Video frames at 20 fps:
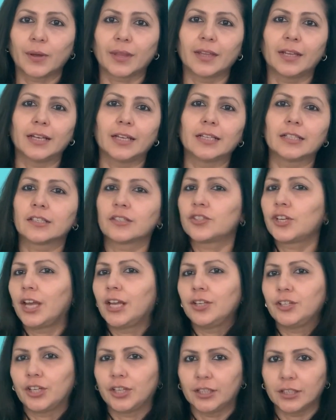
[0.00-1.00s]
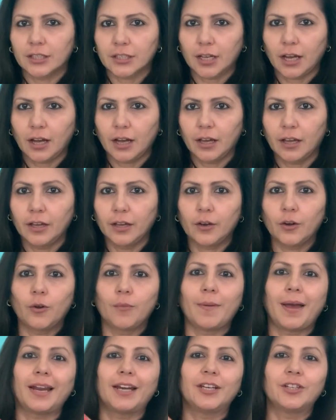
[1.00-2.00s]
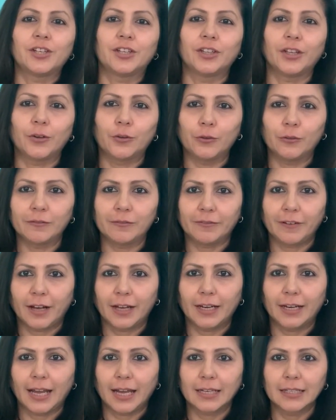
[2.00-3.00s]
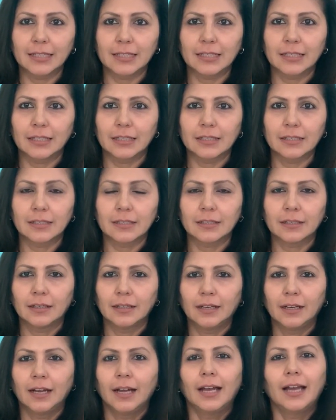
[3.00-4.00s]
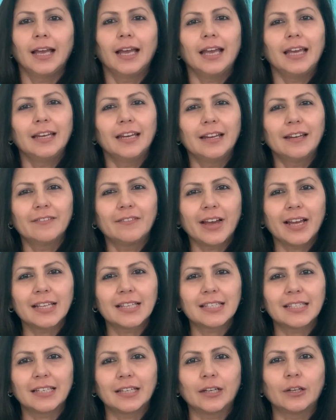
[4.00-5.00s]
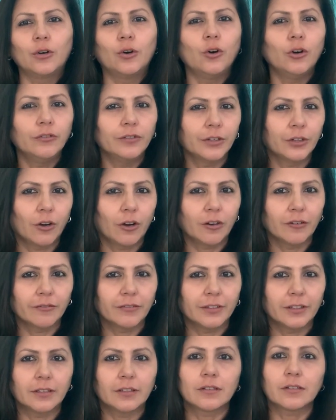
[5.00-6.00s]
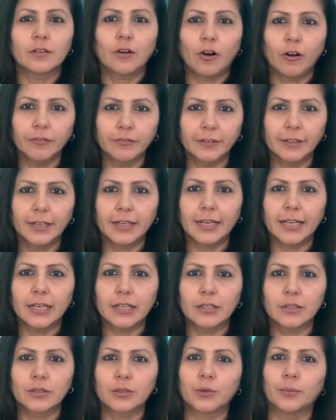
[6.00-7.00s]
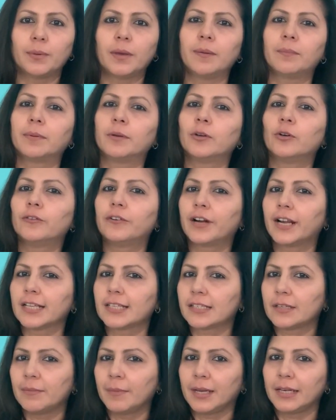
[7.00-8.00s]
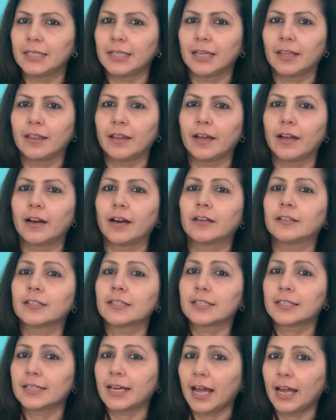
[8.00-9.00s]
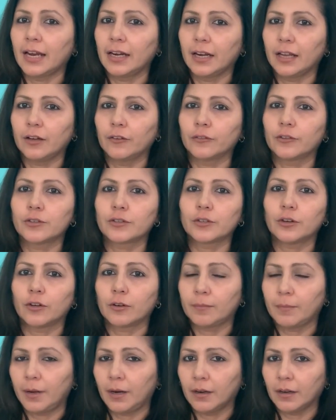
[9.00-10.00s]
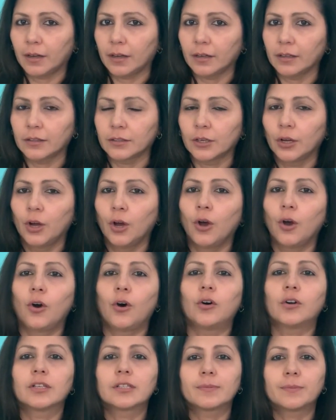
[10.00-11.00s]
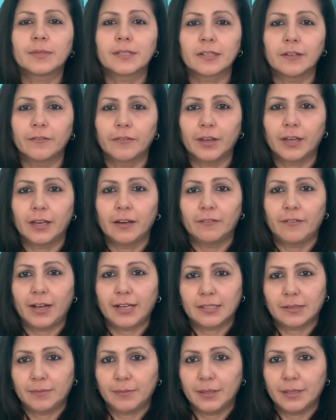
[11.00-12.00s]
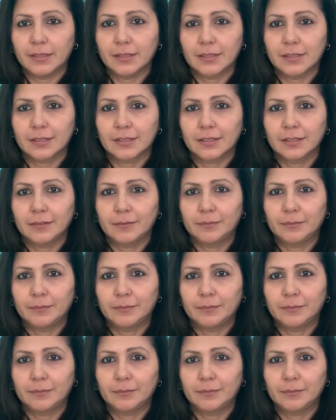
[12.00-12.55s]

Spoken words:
whether it's changing a tire or managing their own finances. In investing, overconfidence often leads to people overestimating their understanding of the stock market or specific investments.